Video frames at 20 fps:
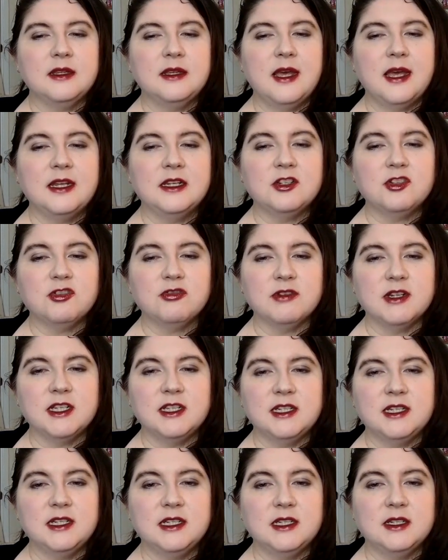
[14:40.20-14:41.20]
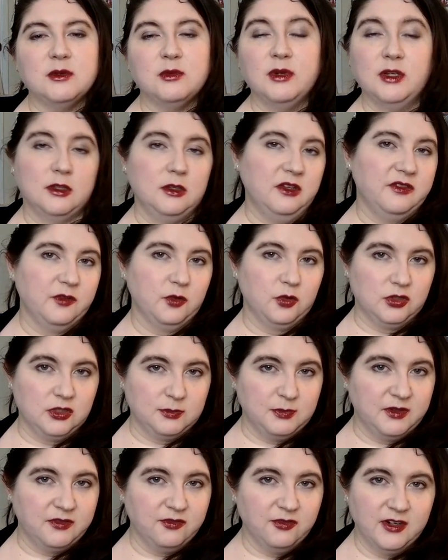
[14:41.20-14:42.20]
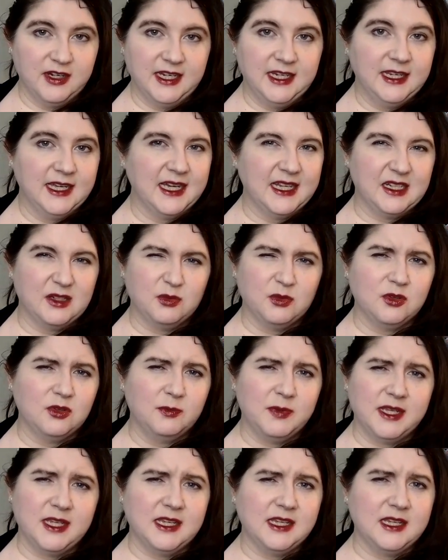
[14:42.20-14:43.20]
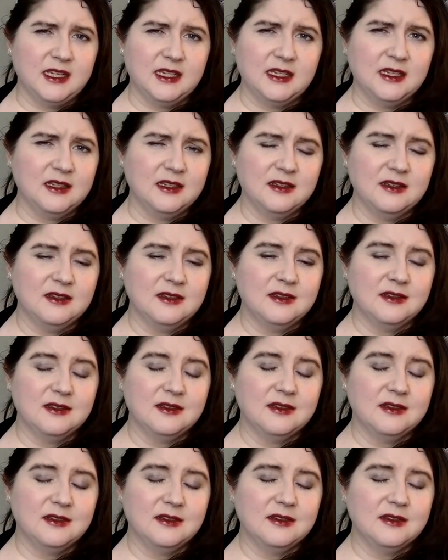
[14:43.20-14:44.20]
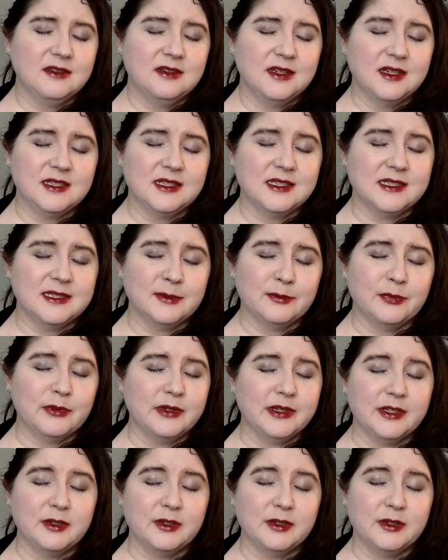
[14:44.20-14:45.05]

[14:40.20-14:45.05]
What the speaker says: Entry will, of course, be free and will be nice and simple.